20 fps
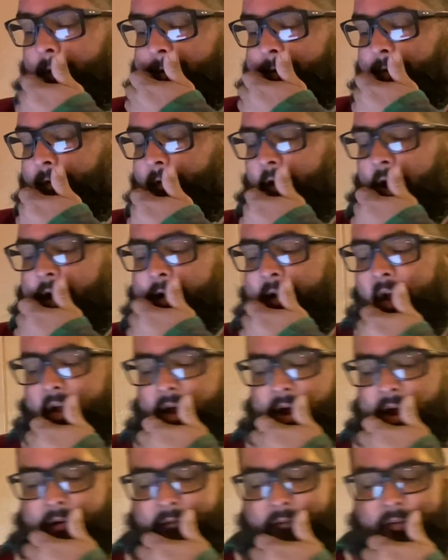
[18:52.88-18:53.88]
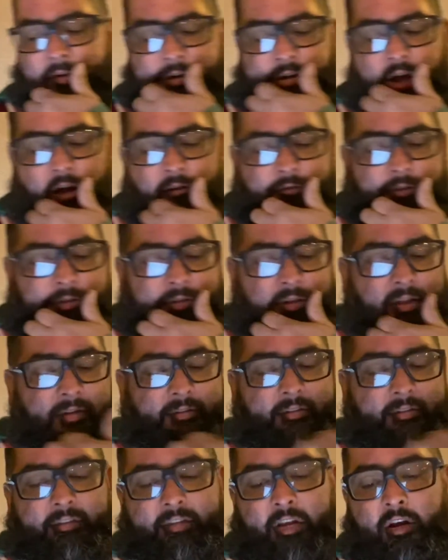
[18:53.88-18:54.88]
So like I, I, veered off from the
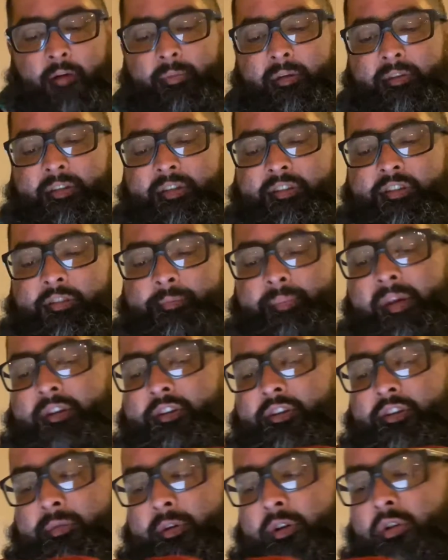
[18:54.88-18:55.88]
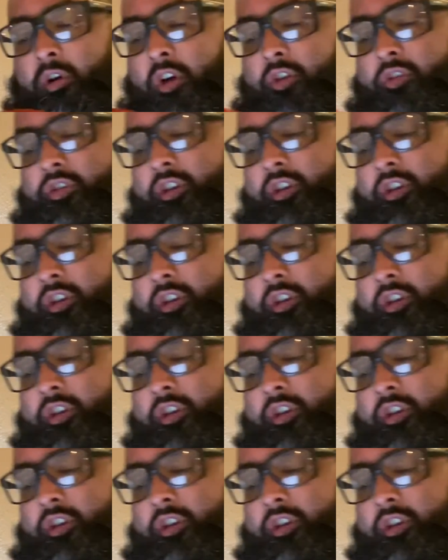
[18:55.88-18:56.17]
lesson there, but this is being to reverse